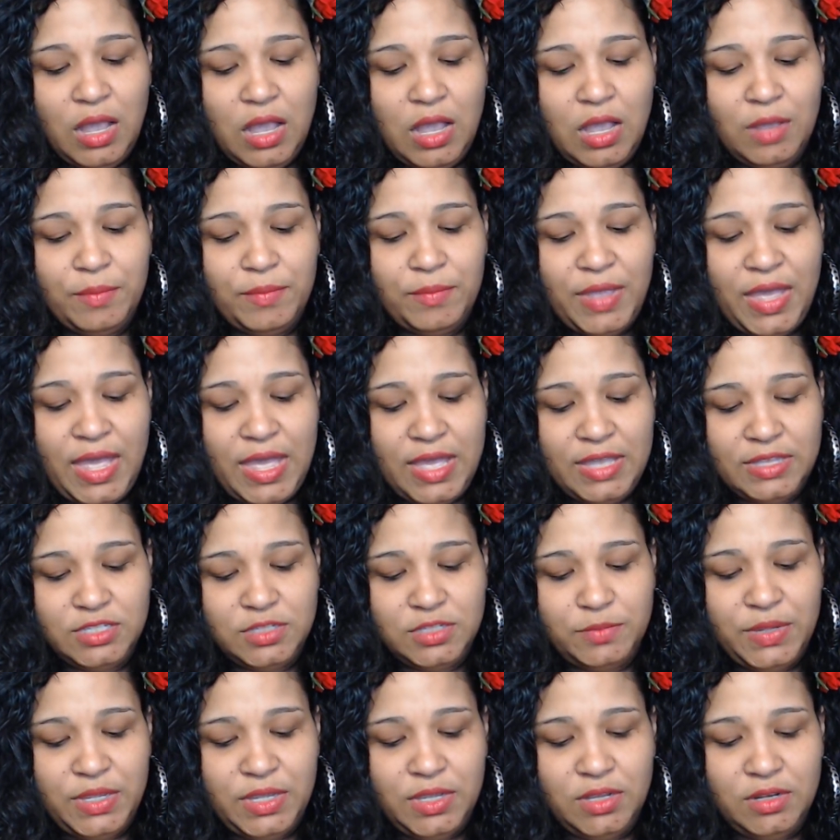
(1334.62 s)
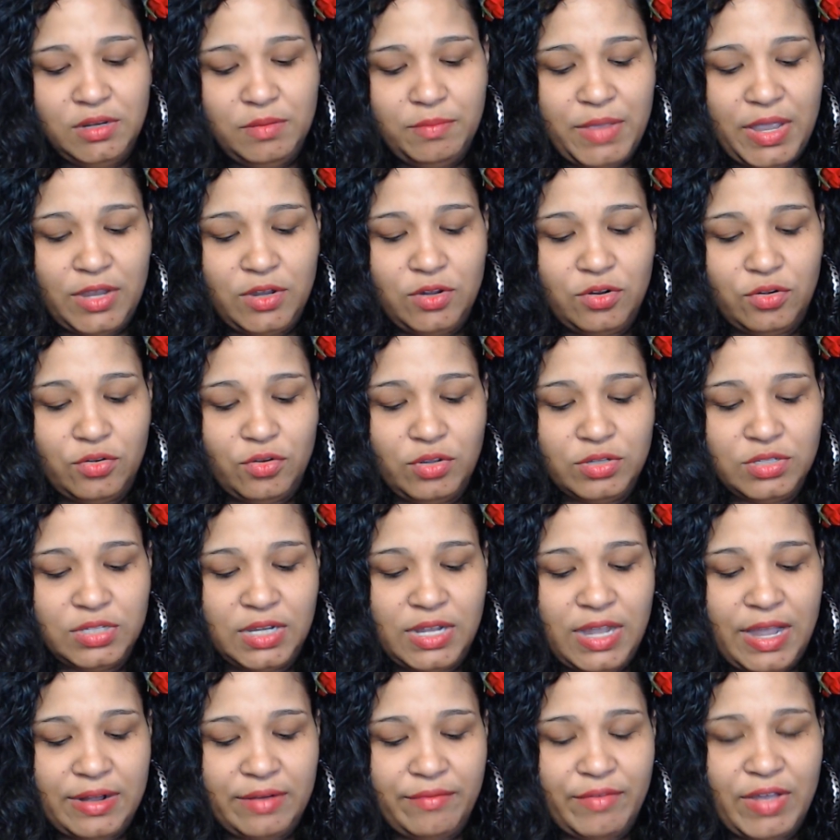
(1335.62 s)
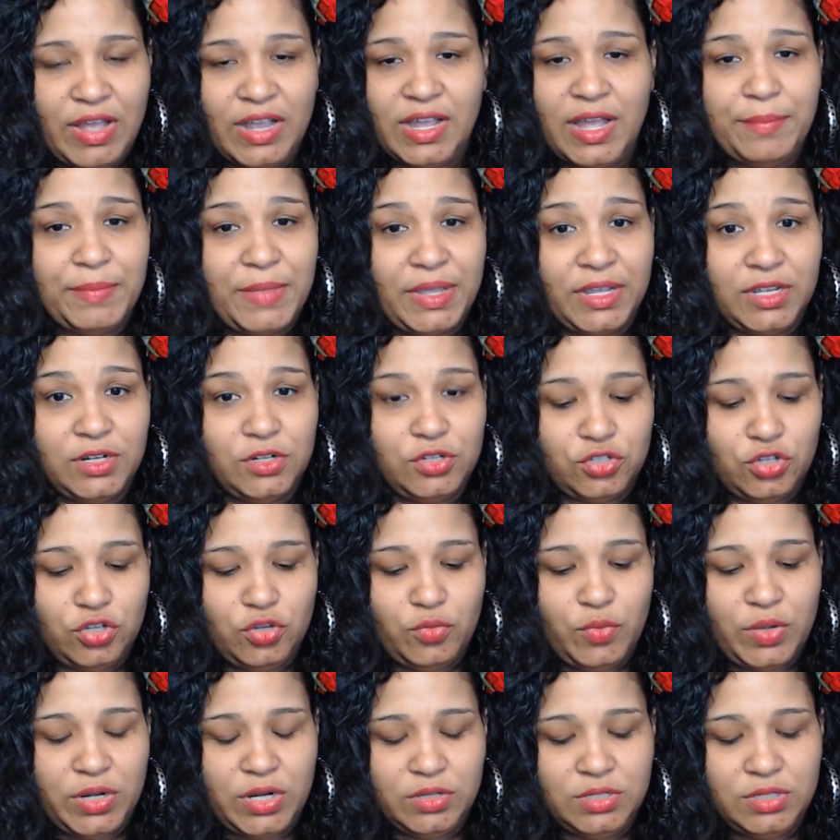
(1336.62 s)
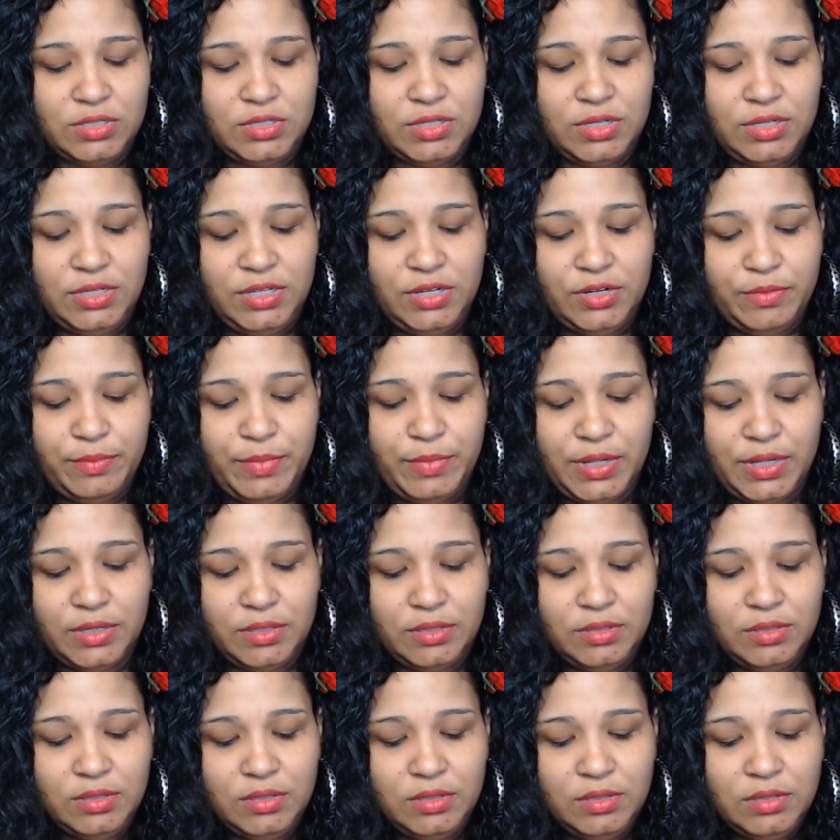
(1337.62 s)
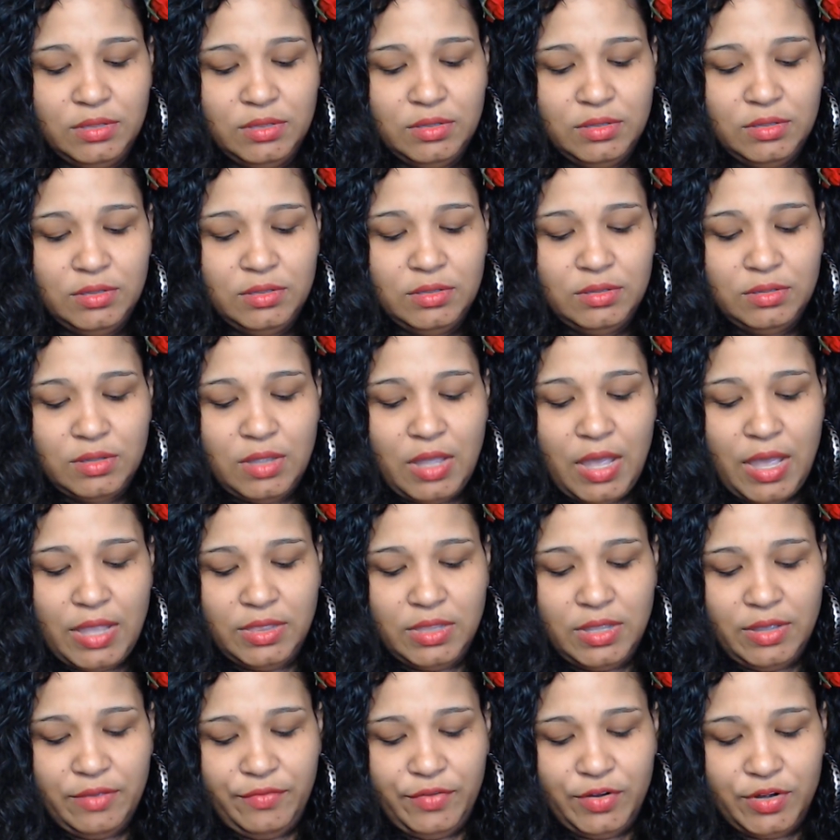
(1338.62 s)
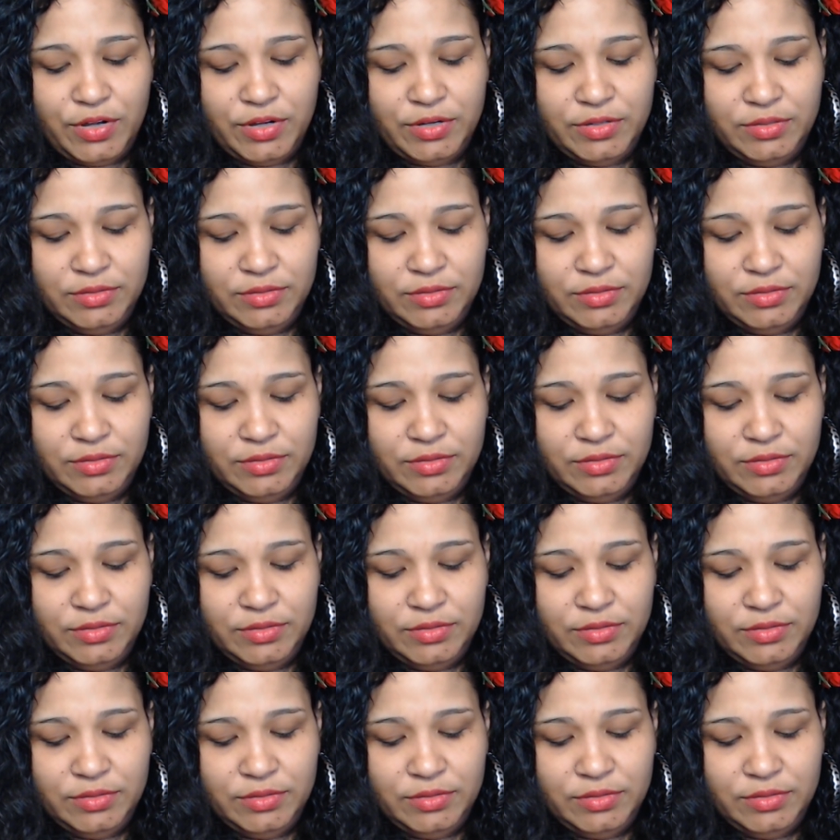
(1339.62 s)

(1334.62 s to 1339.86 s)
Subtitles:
has been my Cross of Caravaca. I'm not gonna show you what else is in here, but I love her.